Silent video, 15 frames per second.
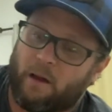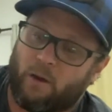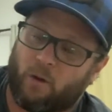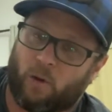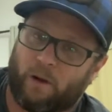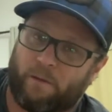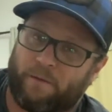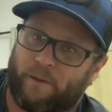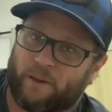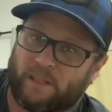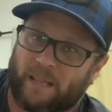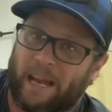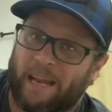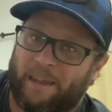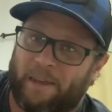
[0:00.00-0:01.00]
or if there's
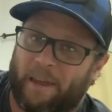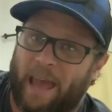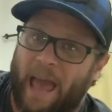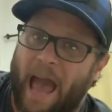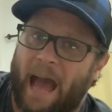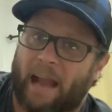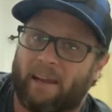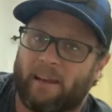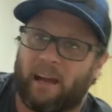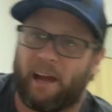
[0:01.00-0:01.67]
anything added.